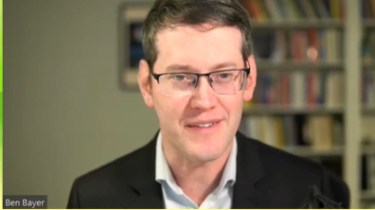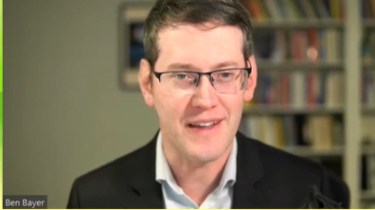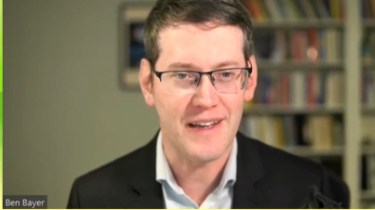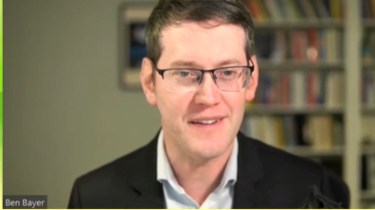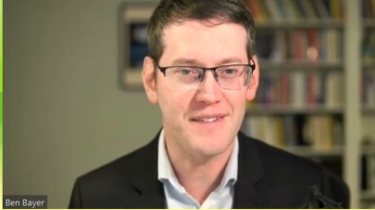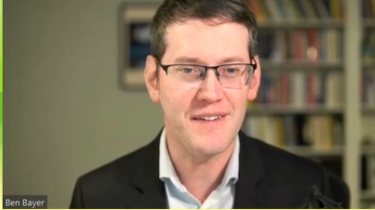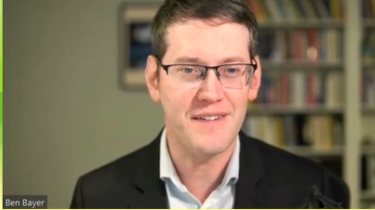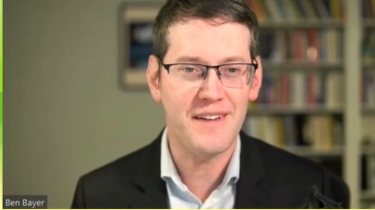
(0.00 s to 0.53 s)
That
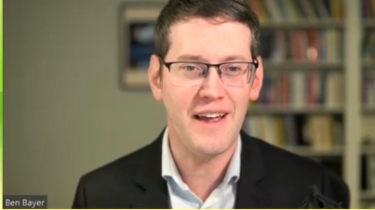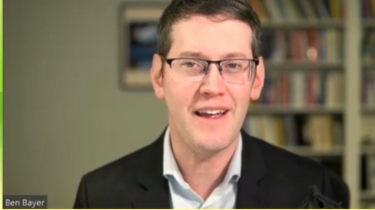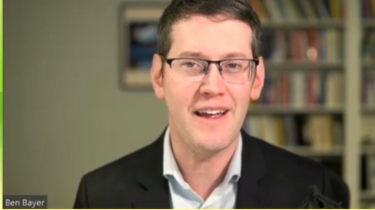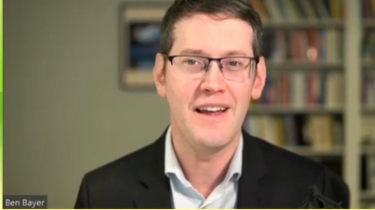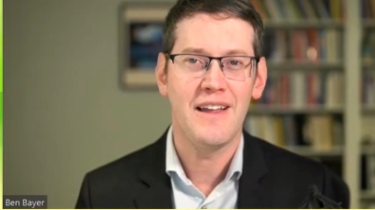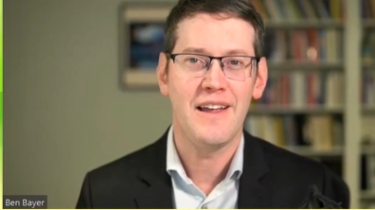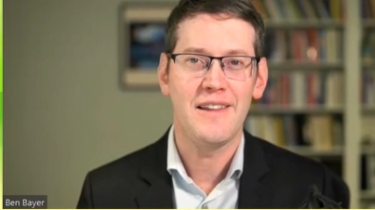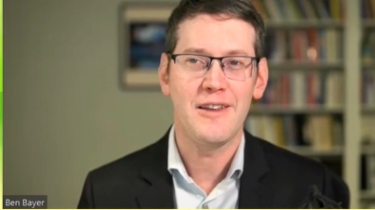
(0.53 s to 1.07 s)
is to
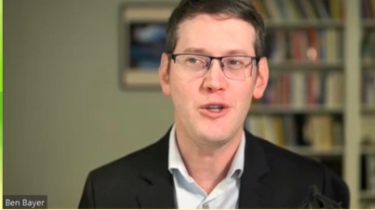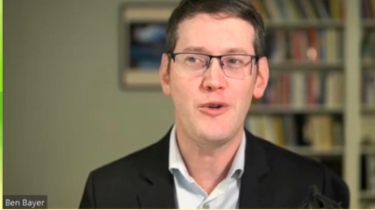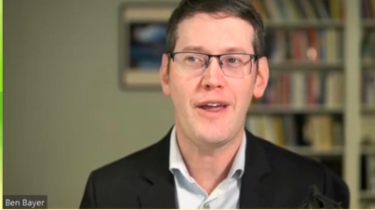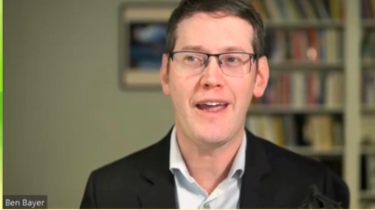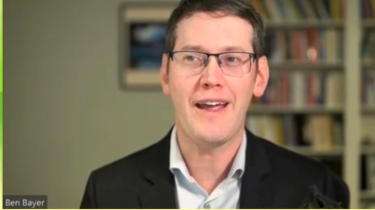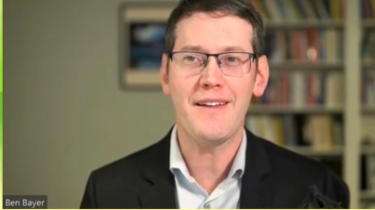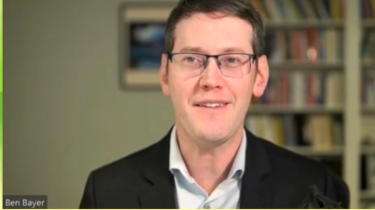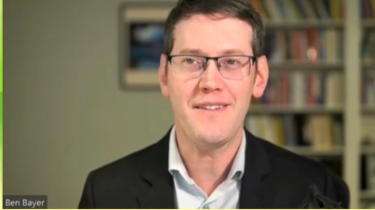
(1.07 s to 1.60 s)
say, you
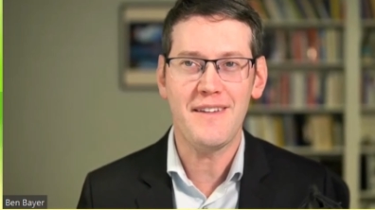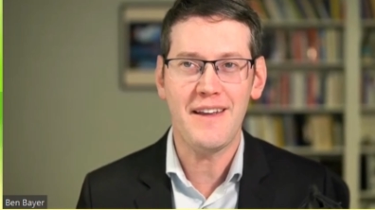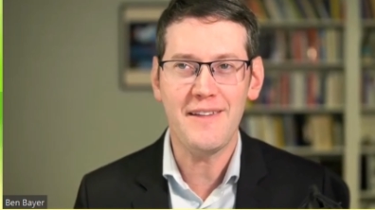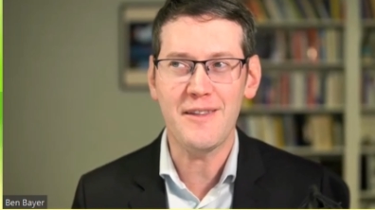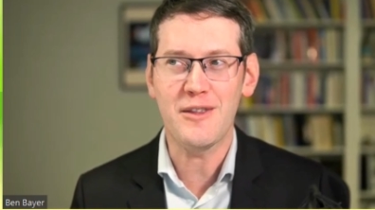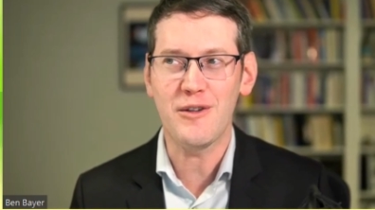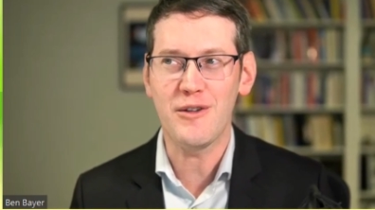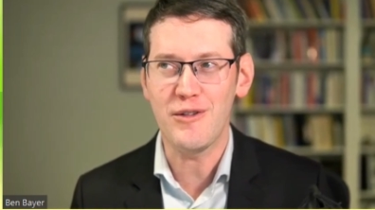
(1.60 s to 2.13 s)
can't say
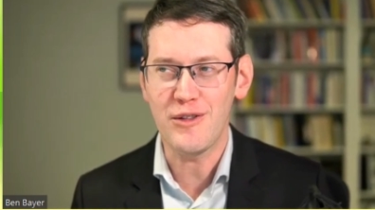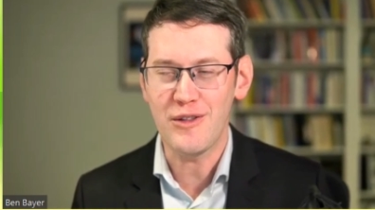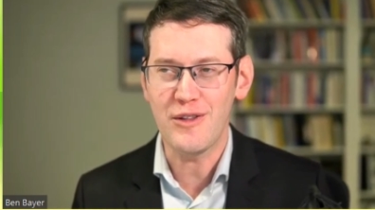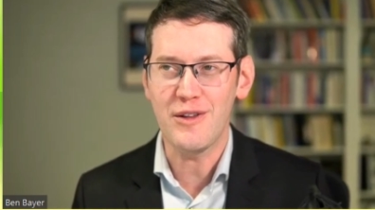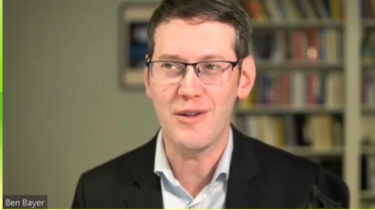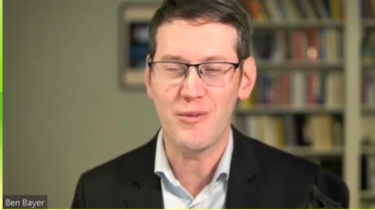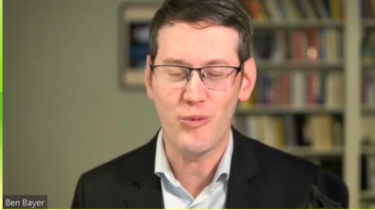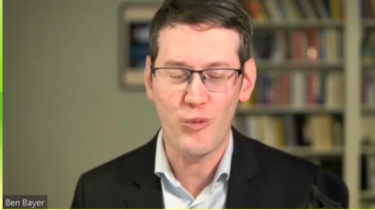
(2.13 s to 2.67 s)
that
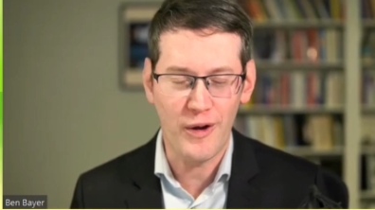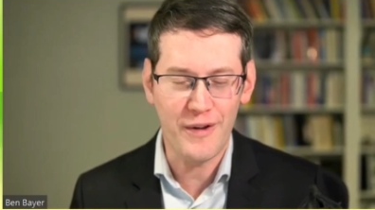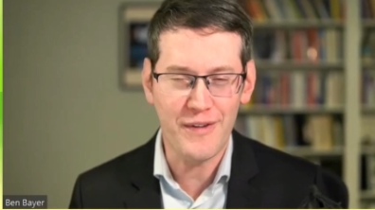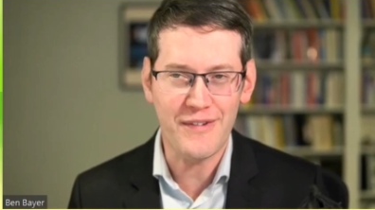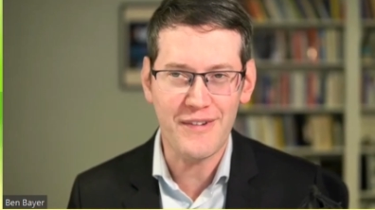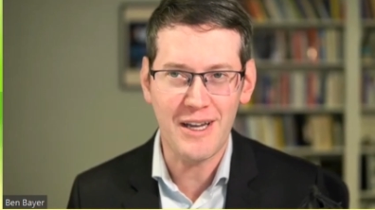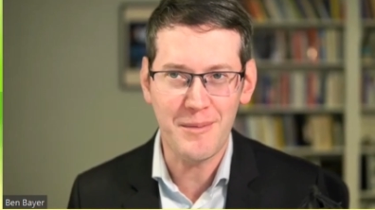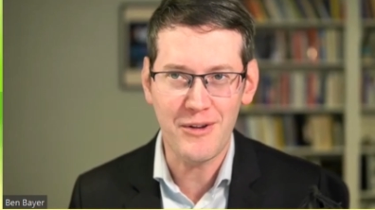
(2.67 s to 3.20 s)
the one
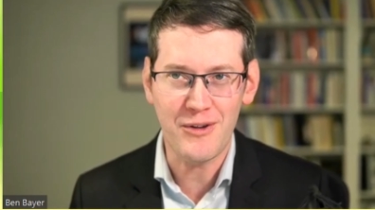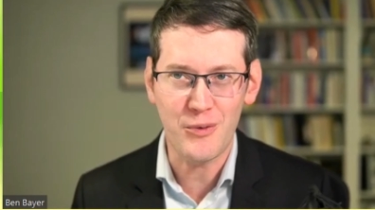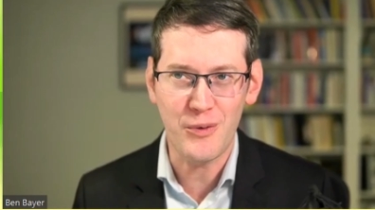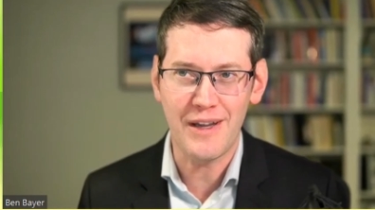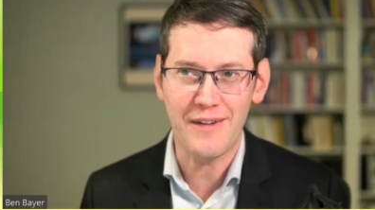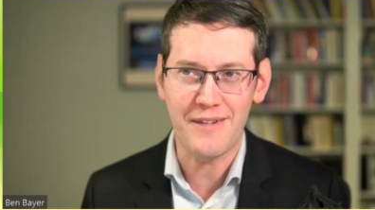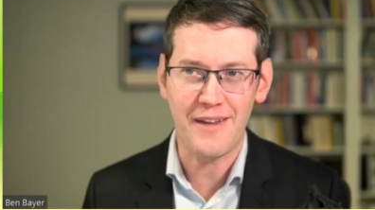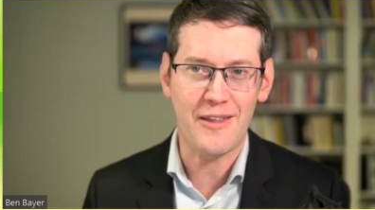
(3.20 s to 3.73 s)
Siamese twin
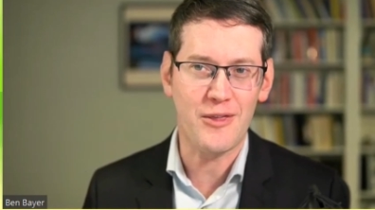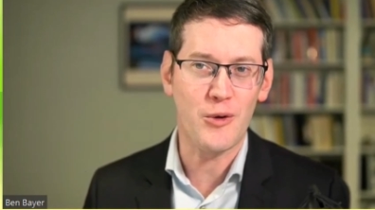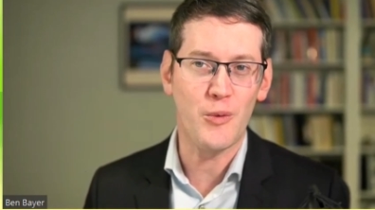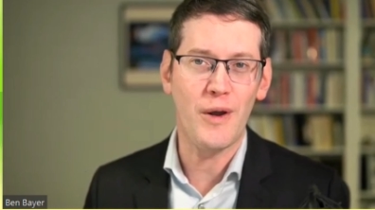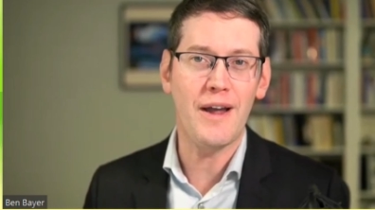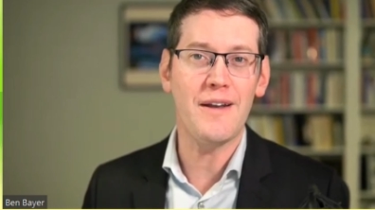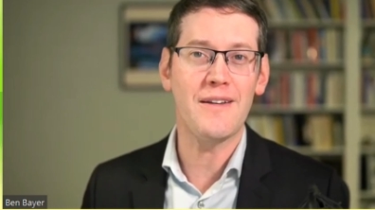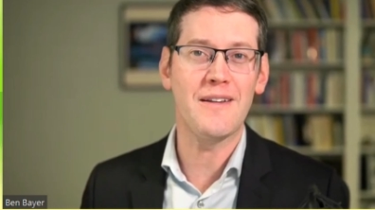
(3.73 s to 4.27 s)
has like the
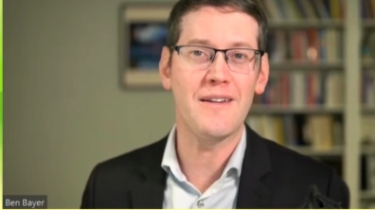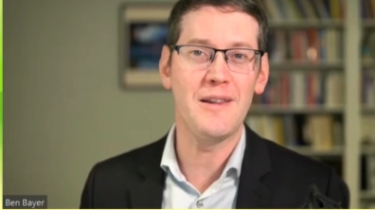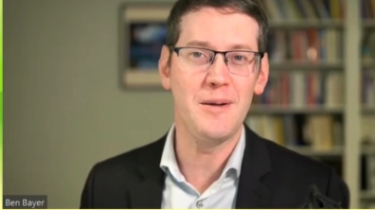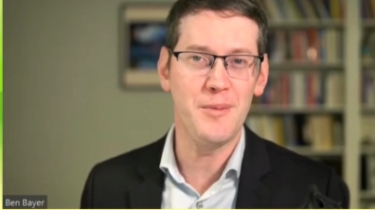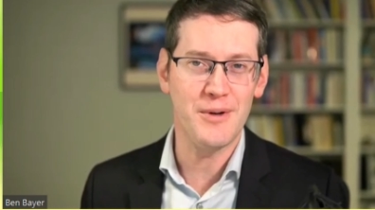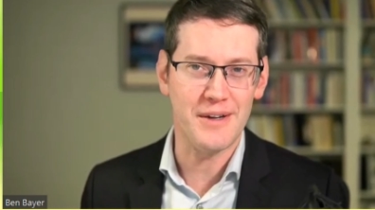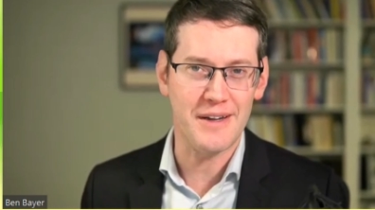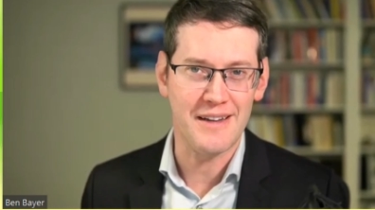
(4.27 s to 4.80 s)
right to
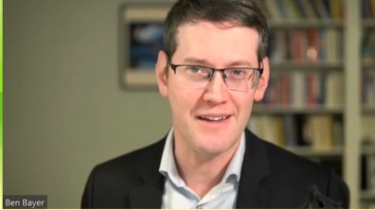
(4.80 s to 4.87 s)
liberty